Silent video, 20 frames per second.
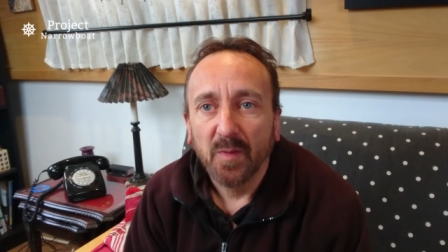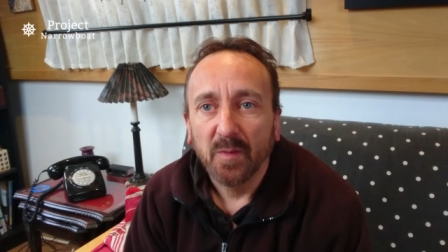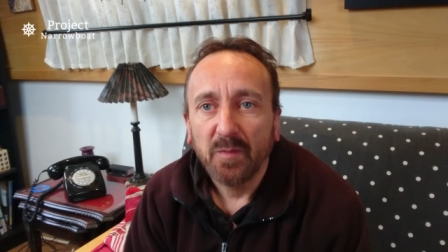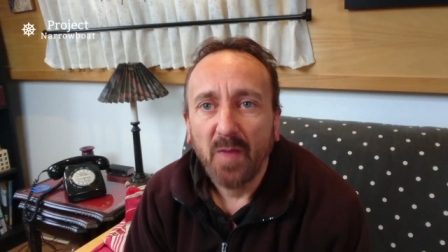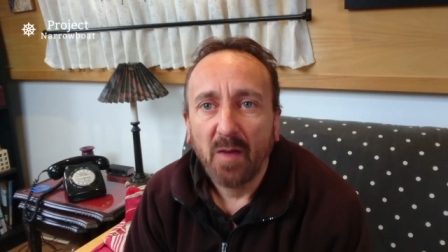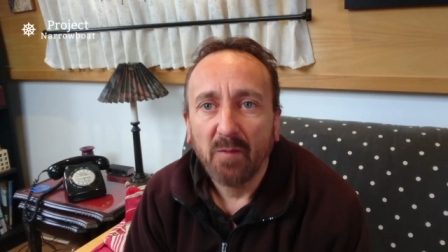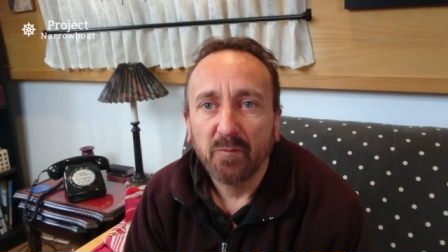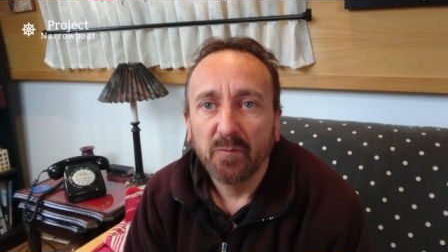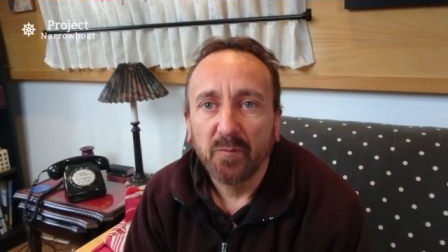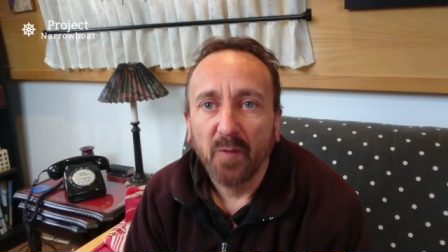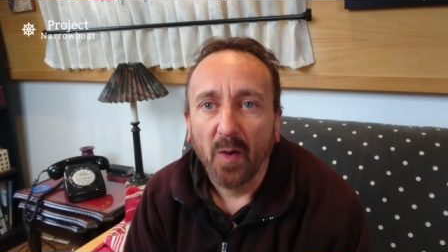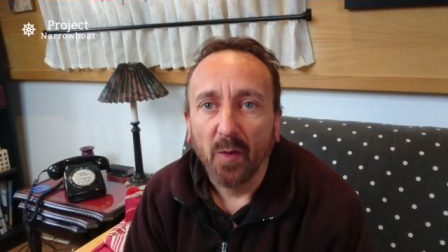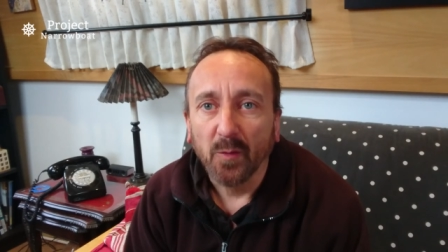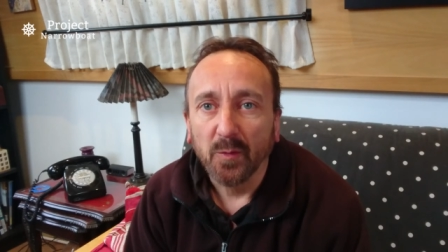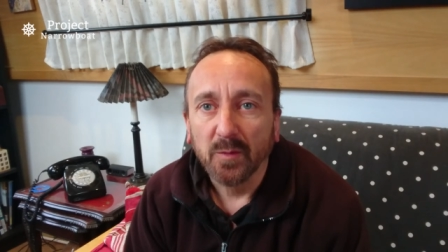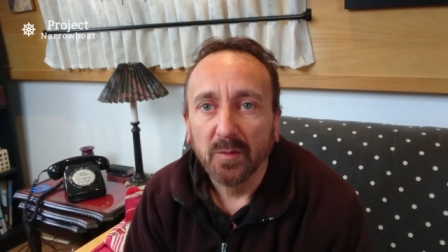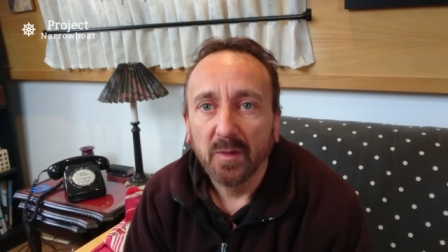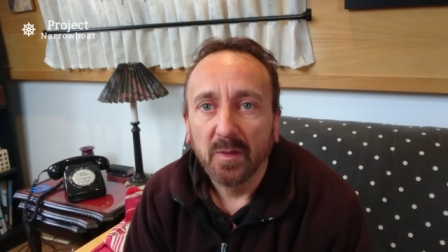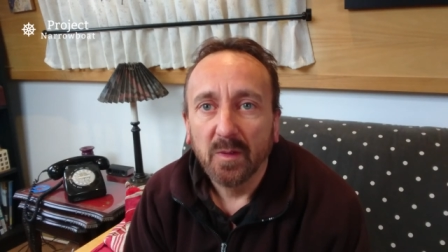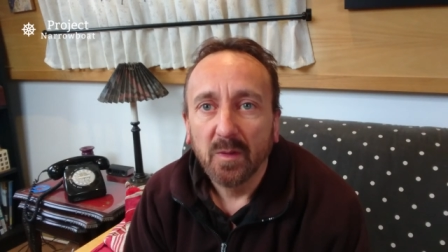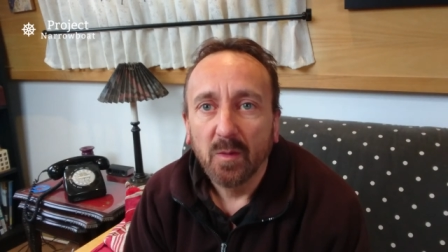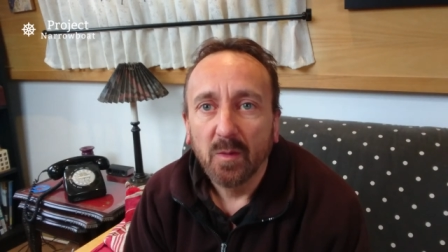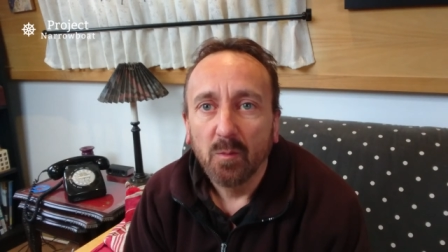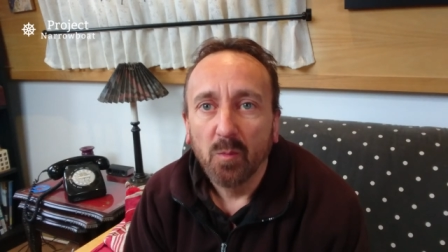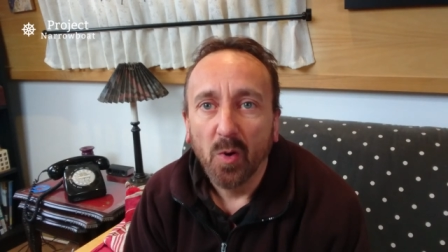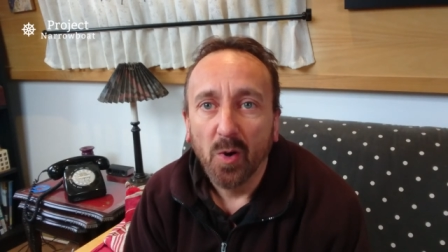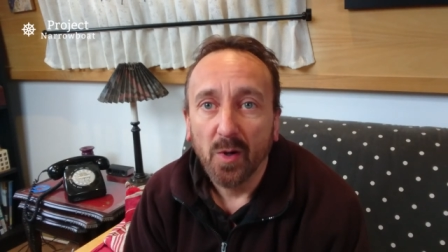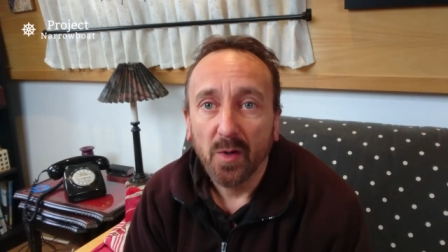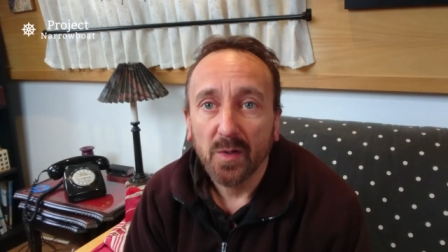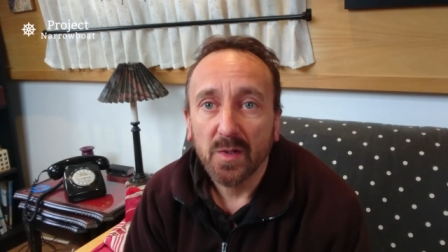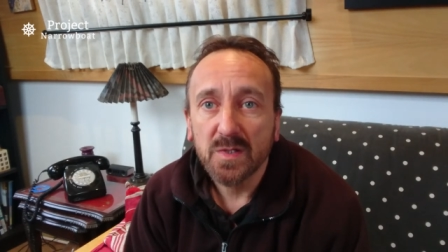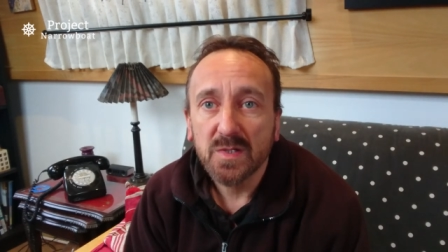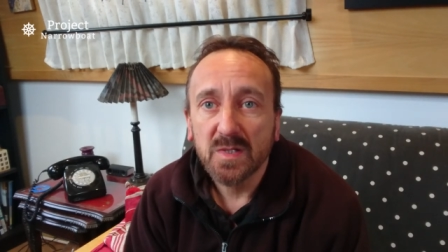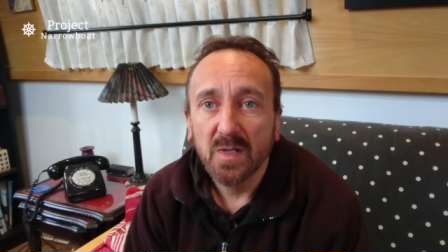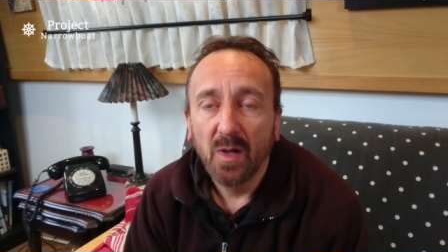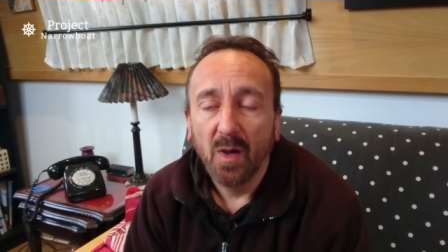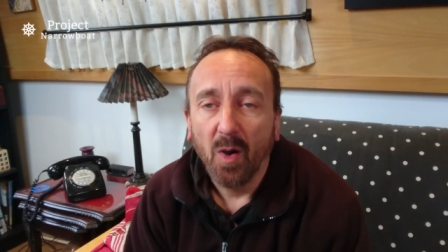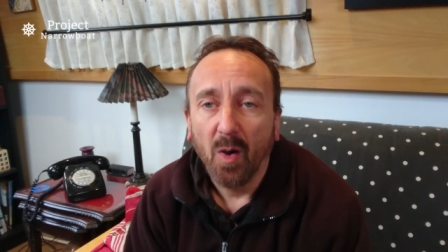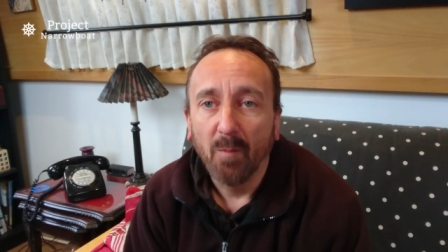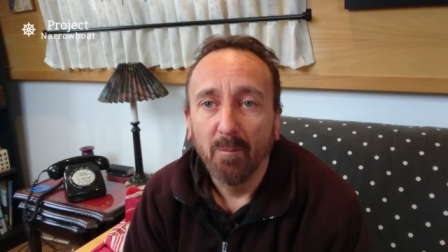that that phone
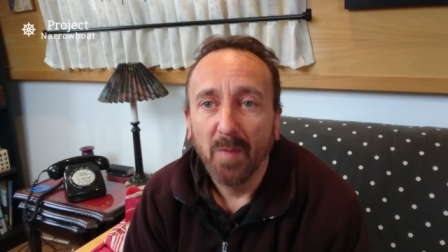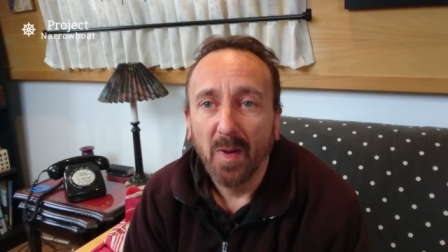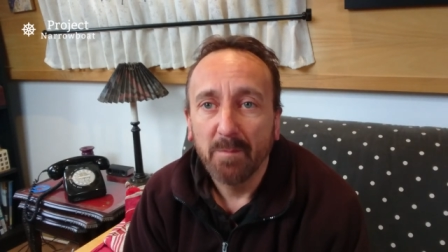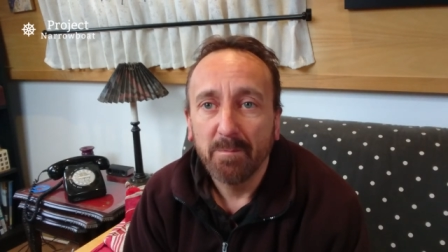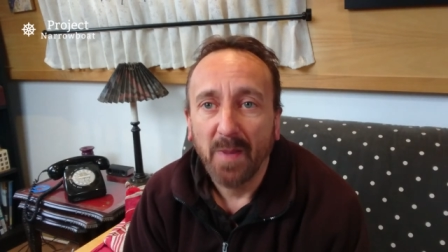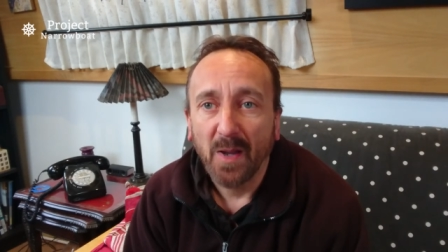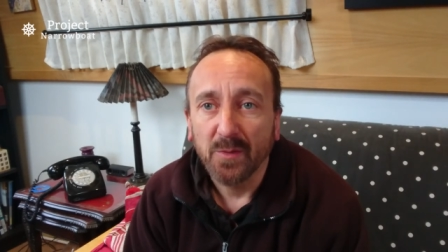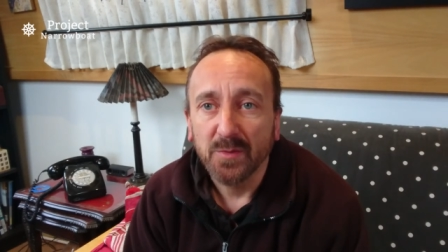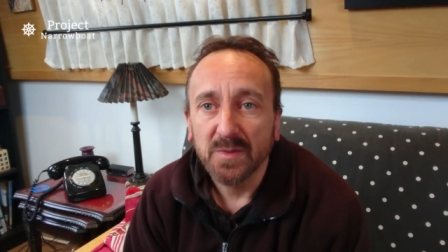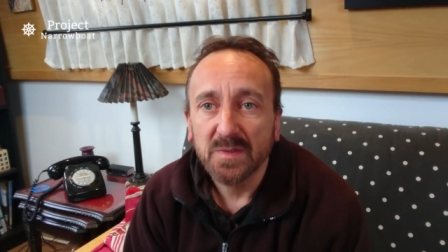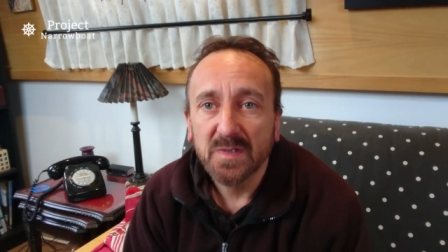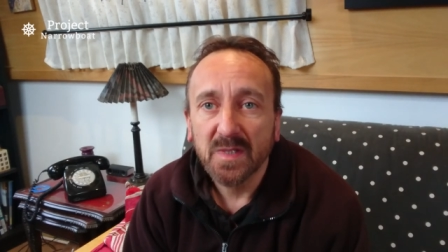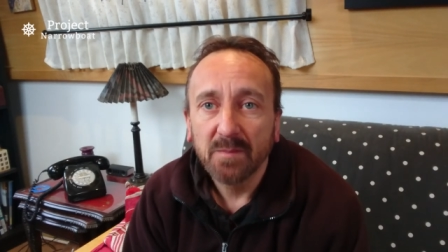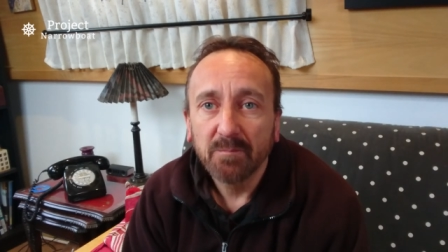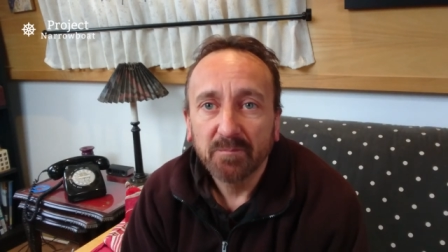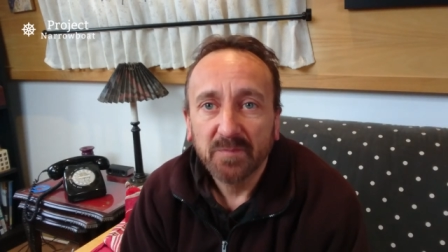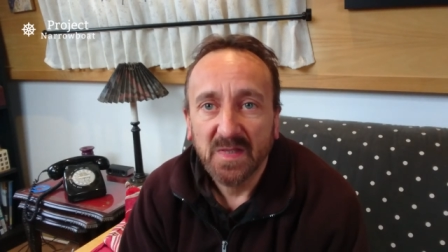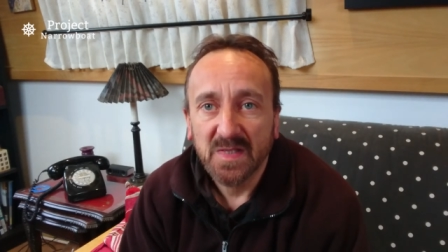works on my boat.